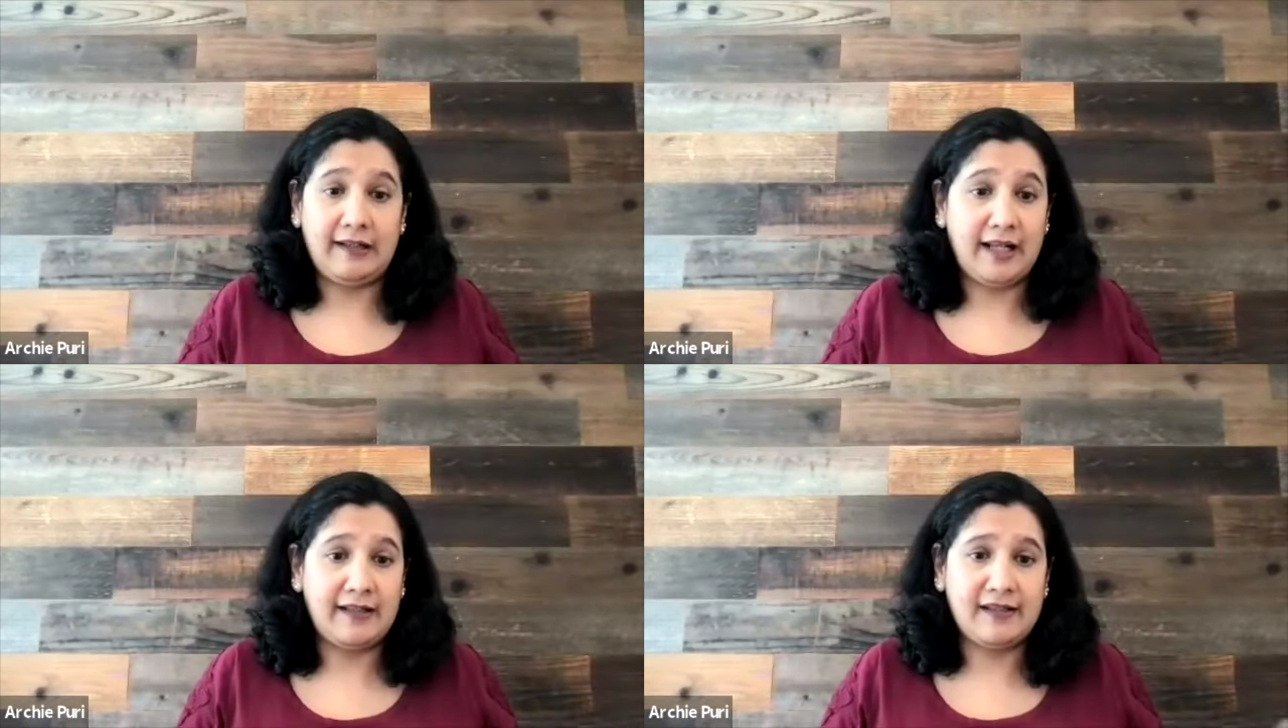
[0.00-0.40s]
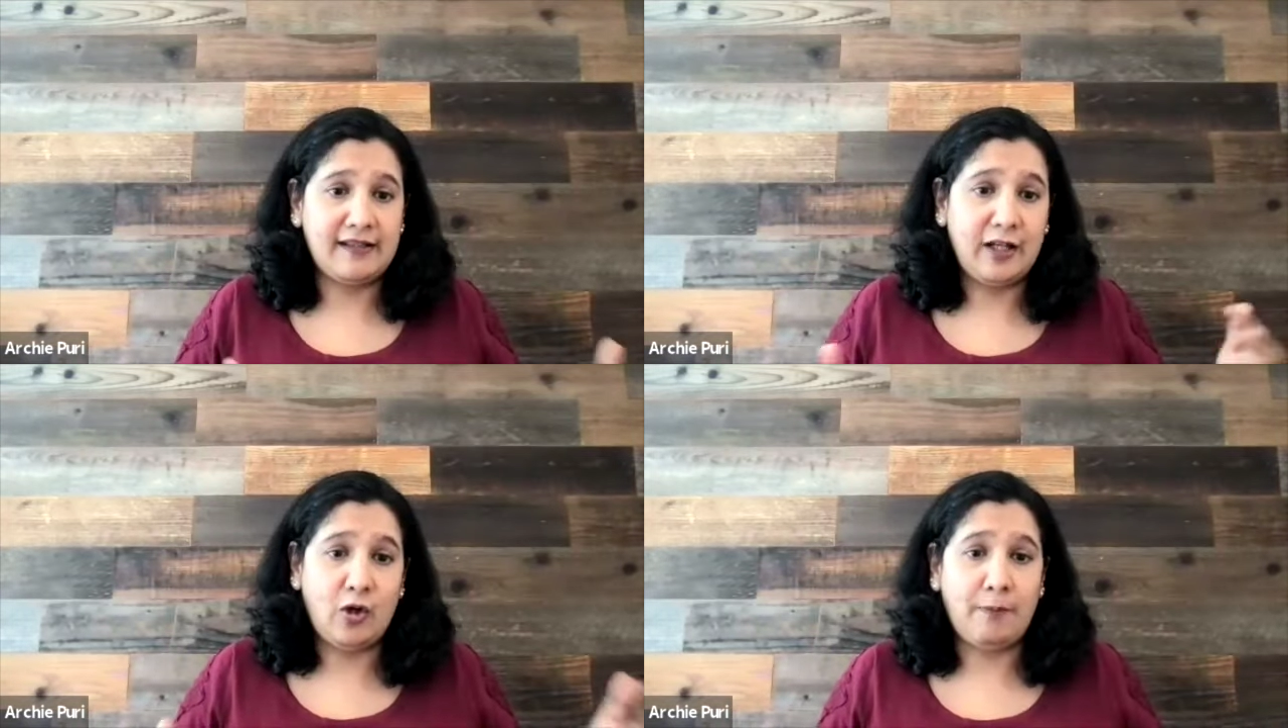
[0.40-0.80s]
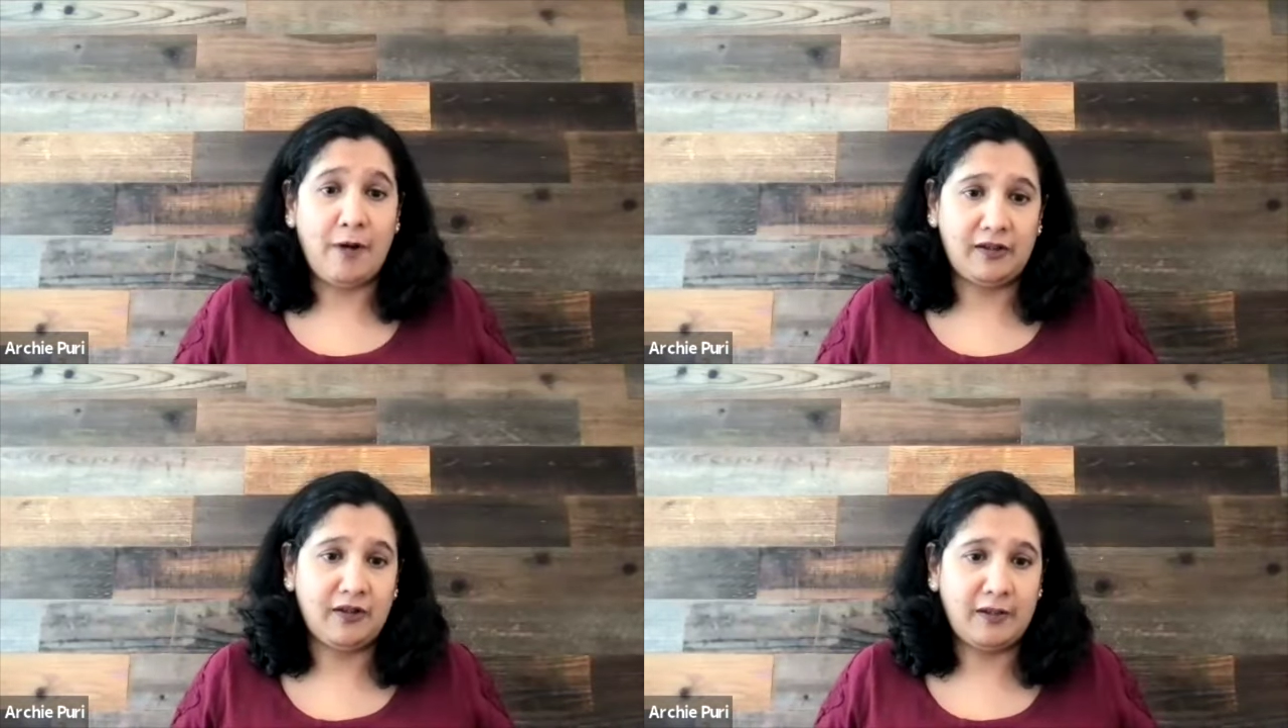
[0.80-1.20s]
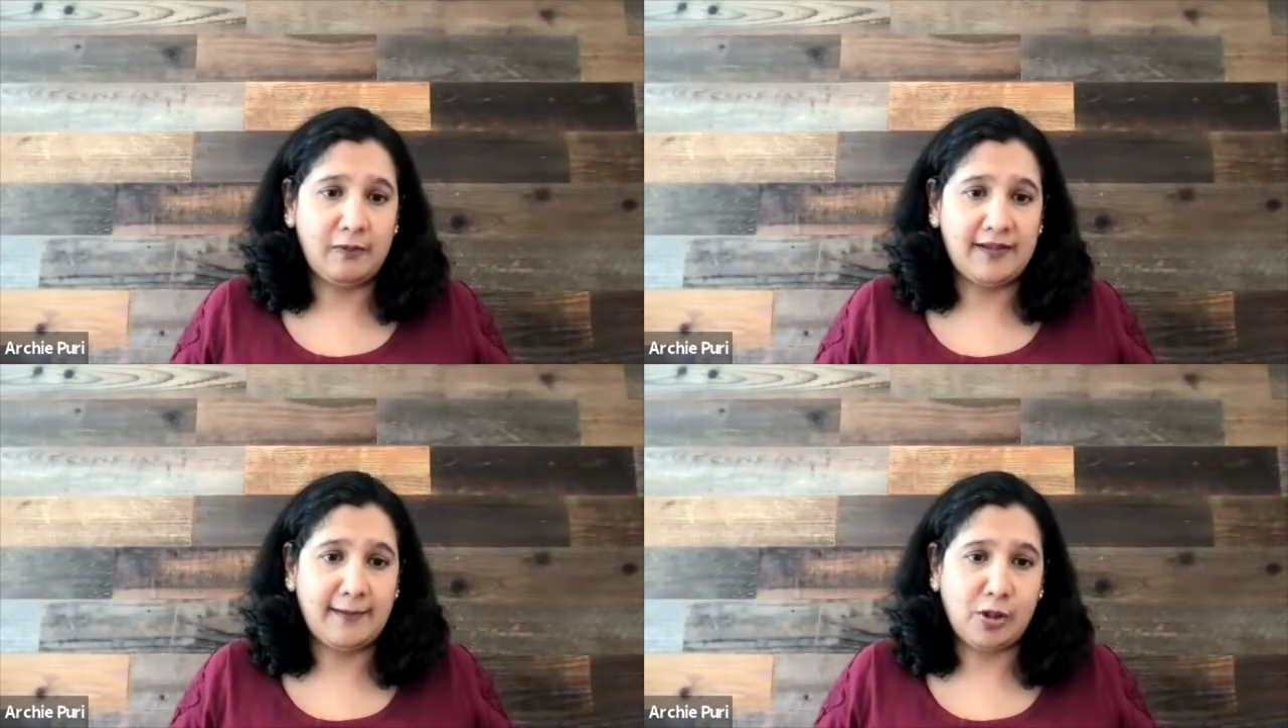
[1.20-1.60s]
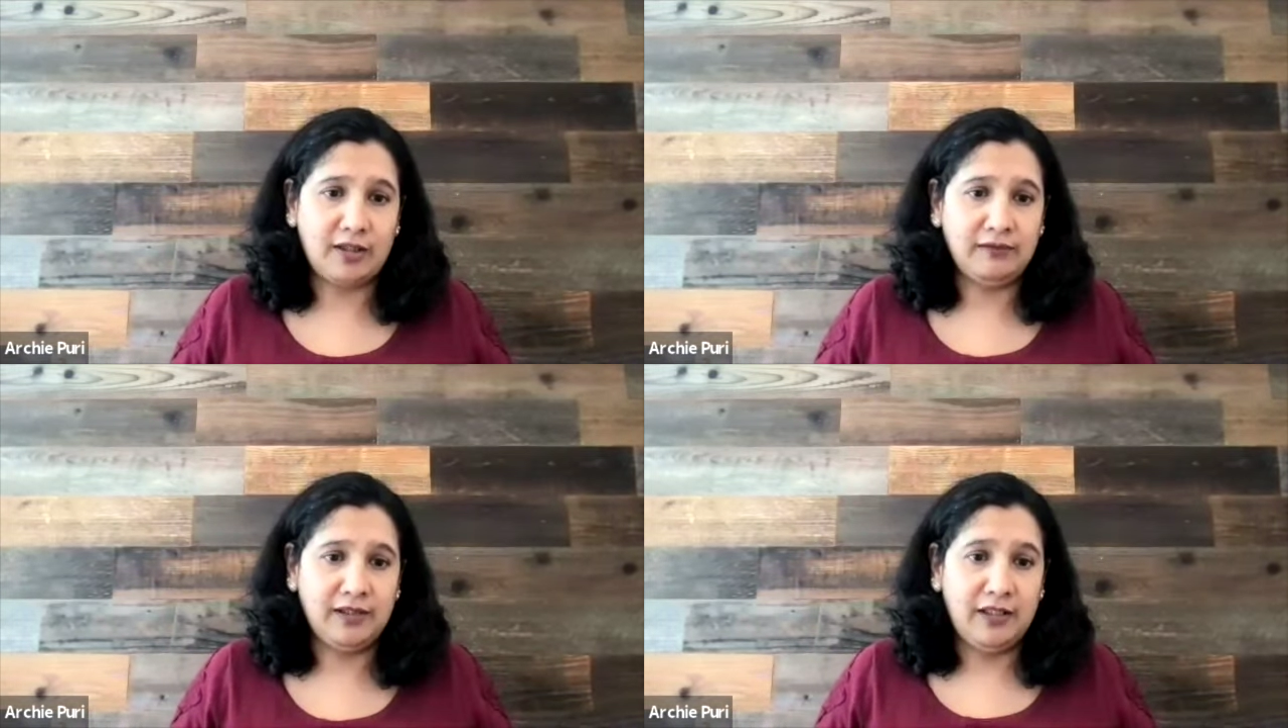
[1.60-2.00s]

licensing or partnering with someone.